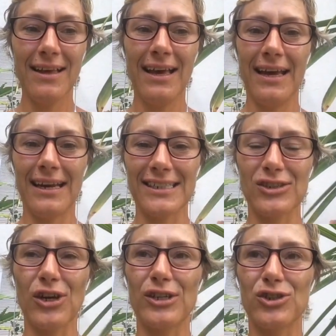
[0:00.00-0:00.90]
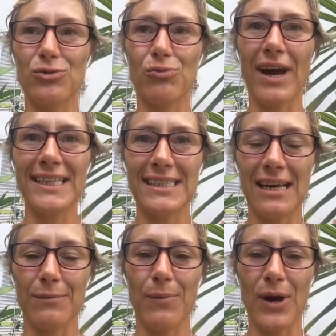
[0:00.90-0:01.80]
and I started to write out
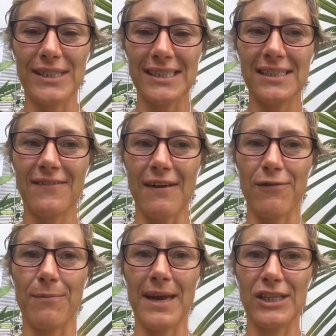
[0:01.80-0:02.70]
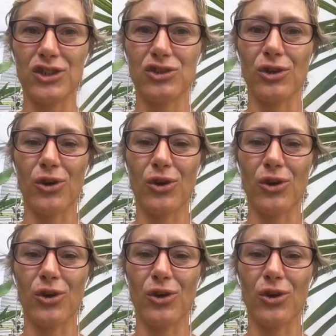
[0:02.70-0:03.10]
positive affirmations on